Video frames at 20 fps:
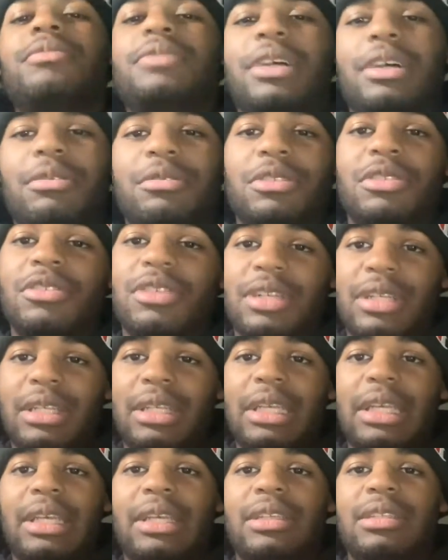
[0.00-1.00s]
I was trying to
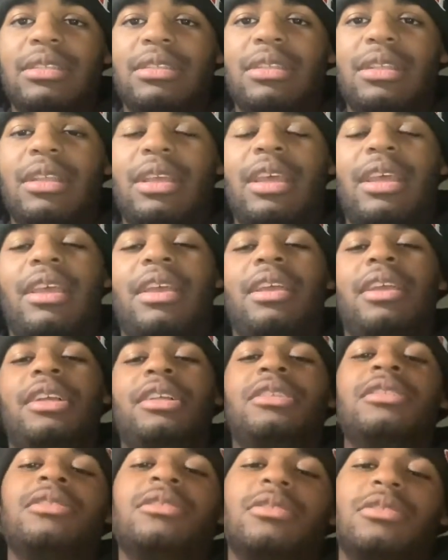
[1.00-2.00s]
get a
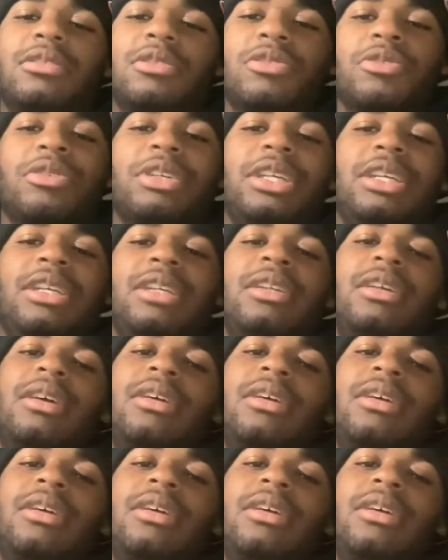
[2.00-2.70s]
green